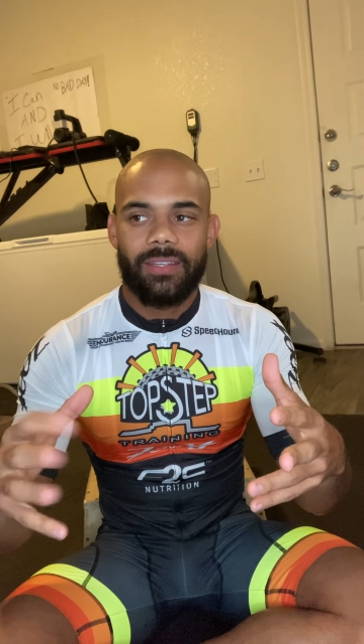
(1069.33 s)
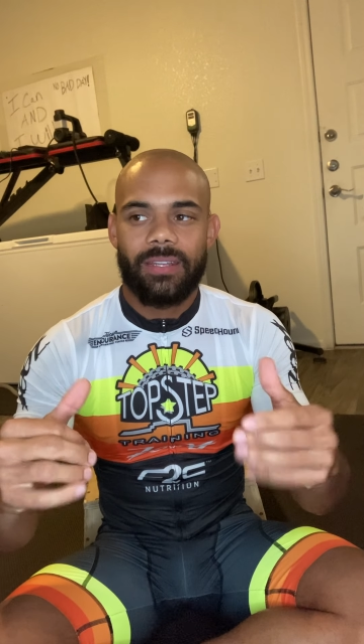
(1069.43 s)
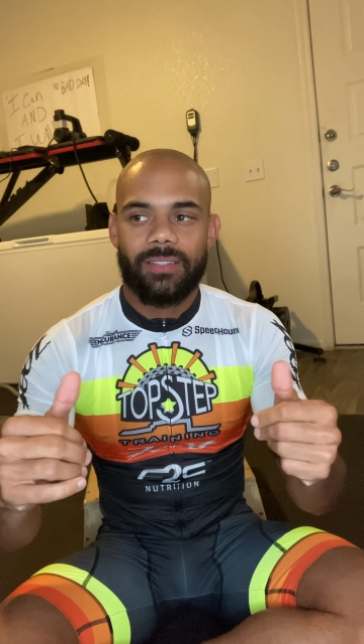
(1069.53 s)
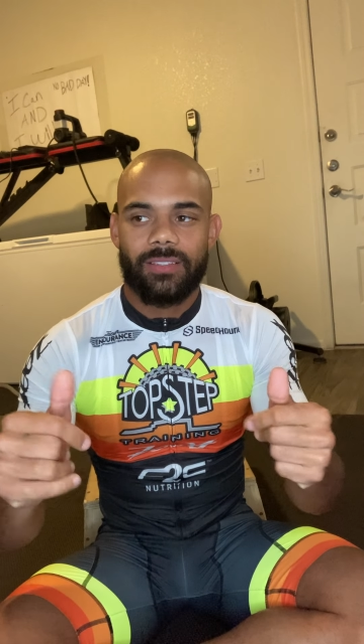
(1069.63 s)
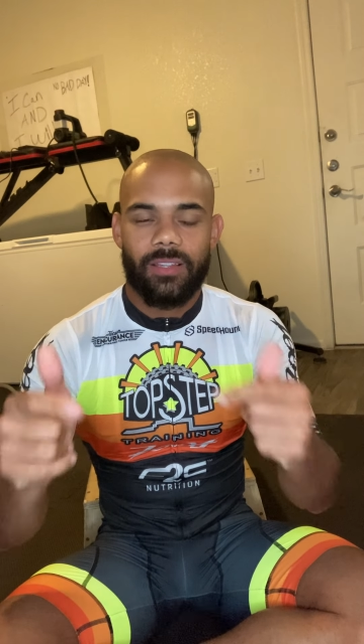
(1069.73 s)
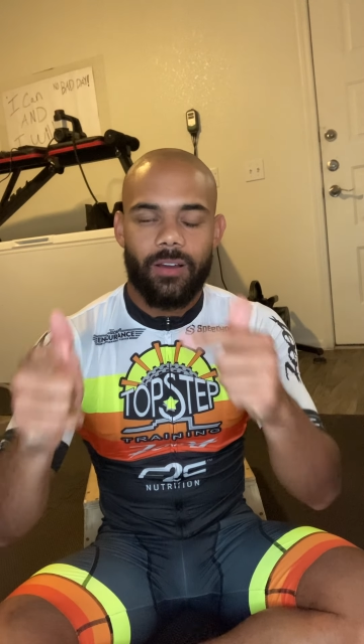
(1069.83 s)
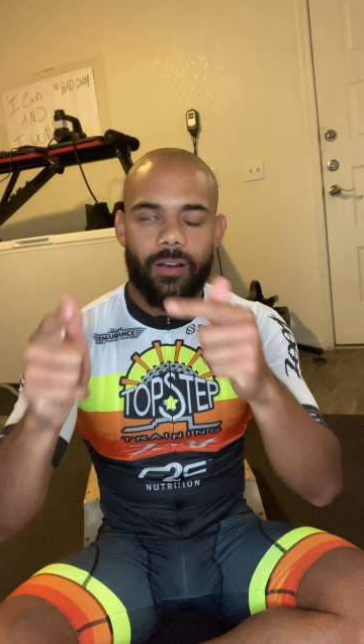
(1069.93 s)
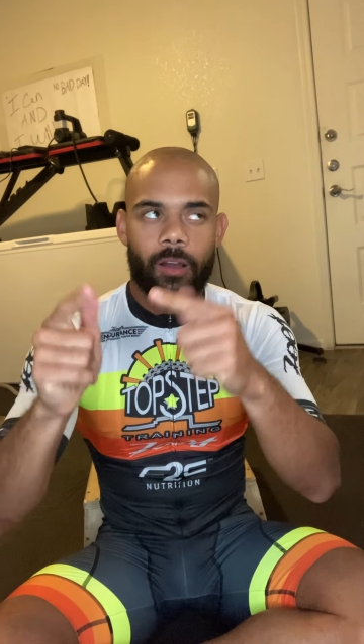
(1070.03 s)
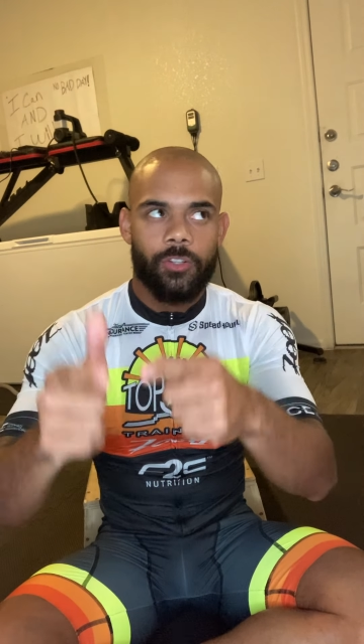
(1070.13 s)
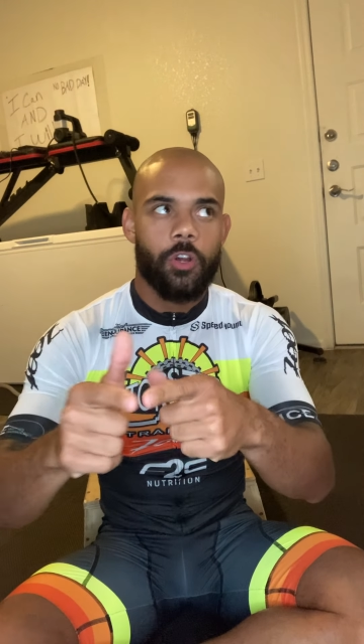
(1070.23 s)
It's
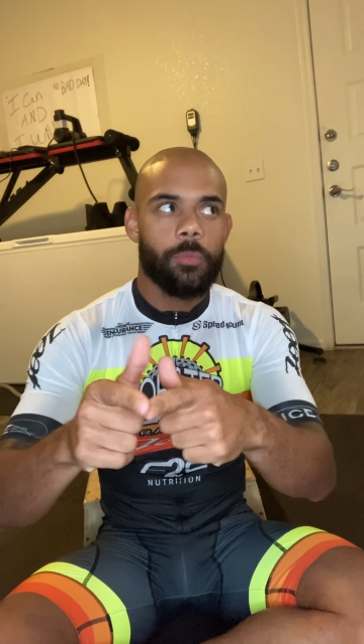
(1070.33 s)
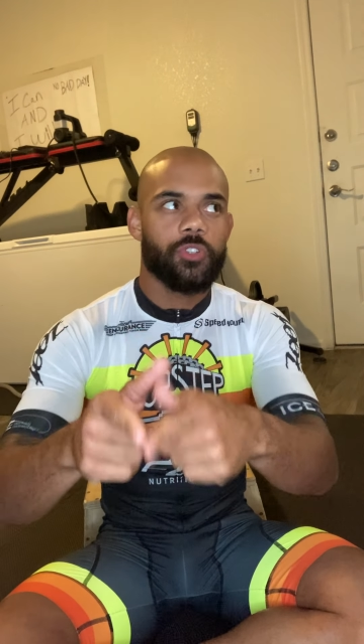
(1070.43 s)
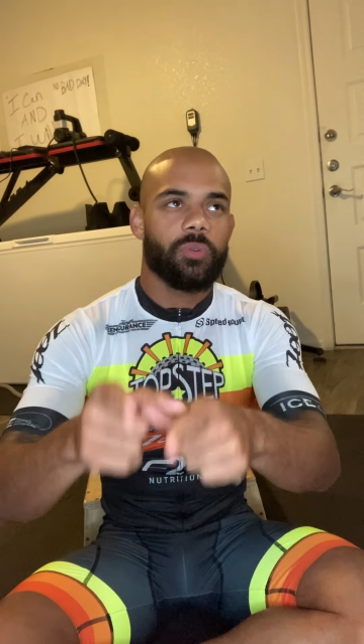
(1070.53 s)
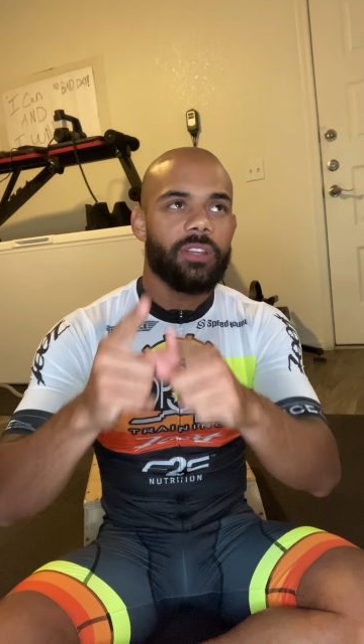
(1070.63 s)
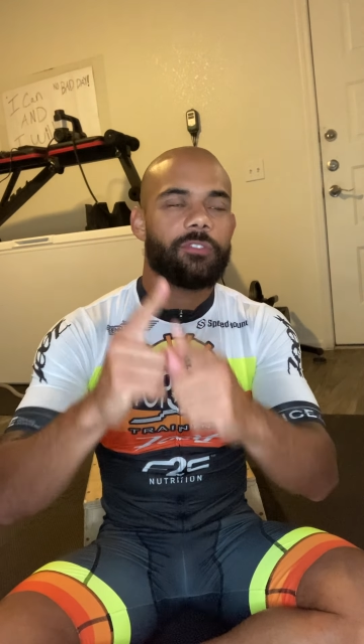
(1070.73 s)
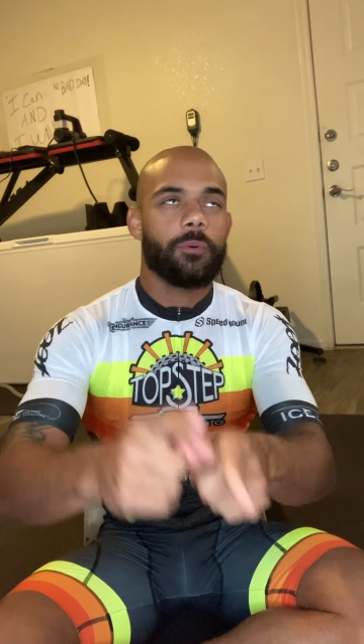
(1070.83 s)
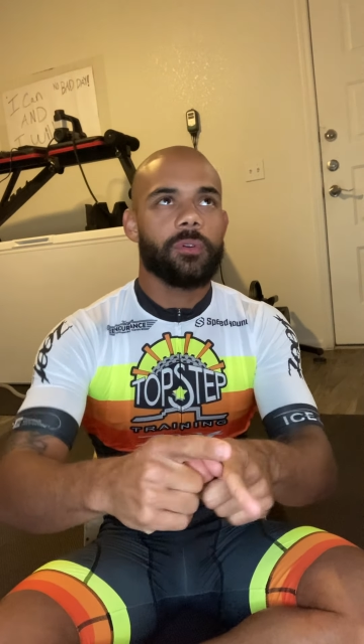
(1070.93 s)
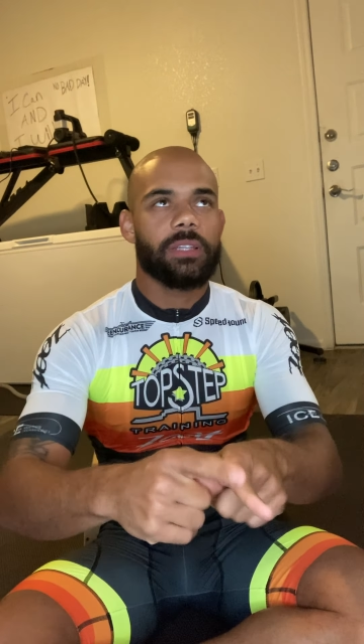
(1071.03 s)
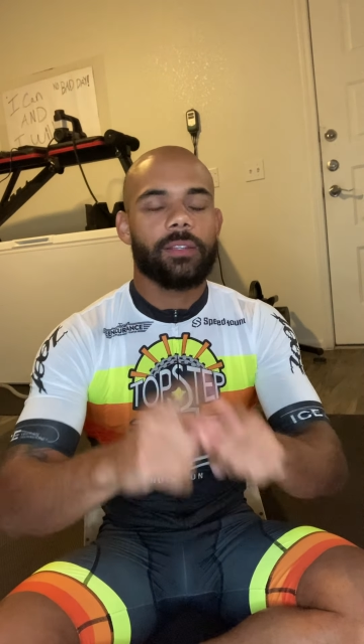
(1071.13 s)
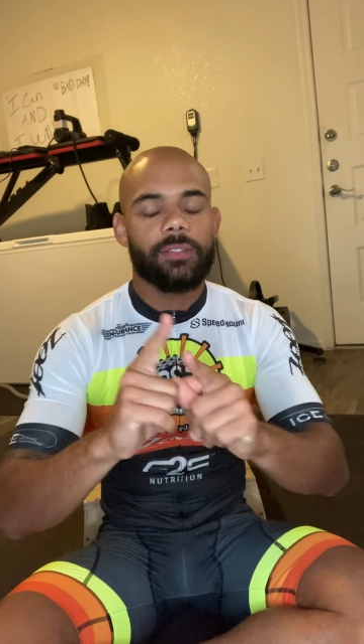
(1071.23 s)
October 24th.
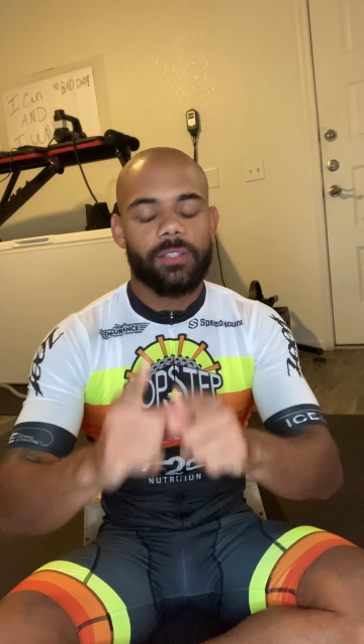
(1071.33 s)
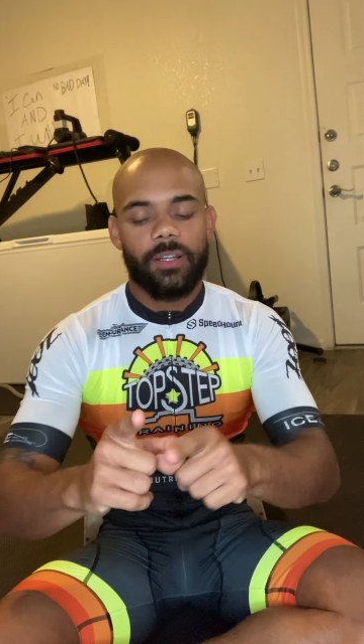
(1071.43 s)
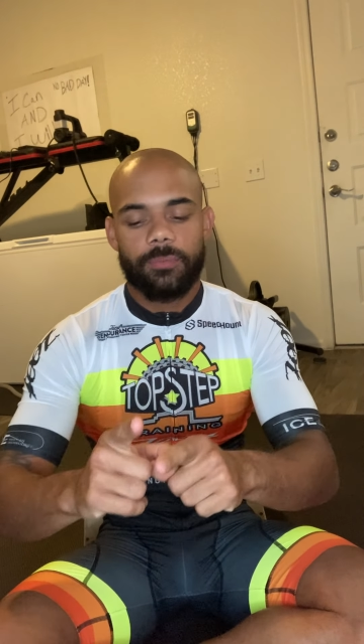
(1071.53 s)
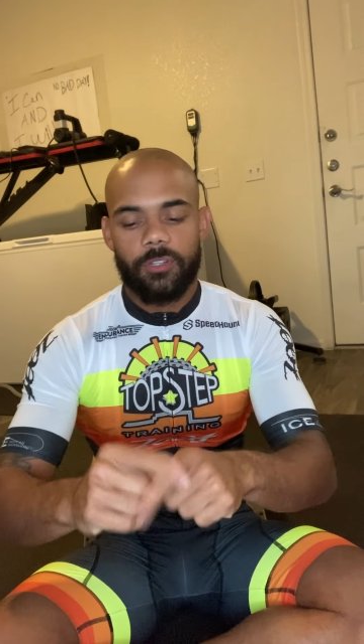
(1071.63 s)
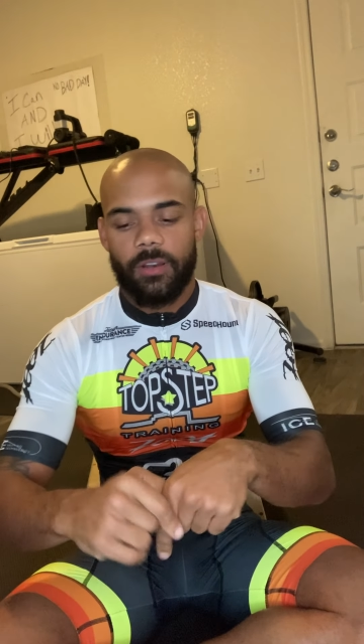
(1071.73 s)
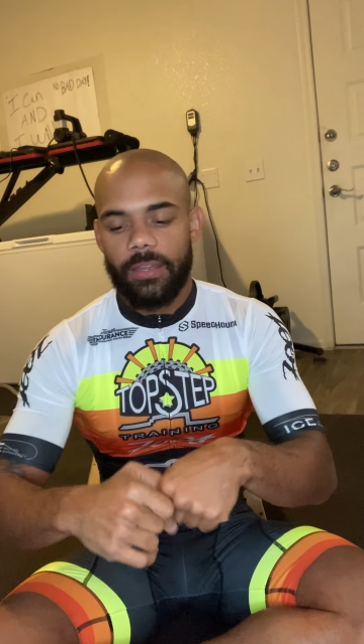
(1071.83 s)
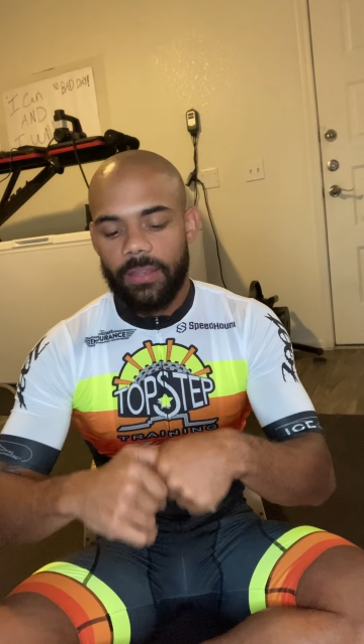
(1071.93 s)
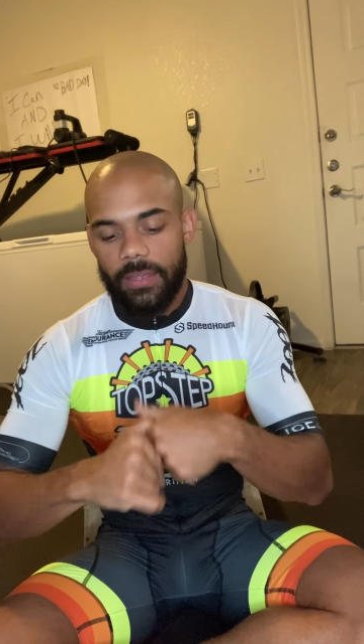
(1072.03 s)
I looked it up, sorry.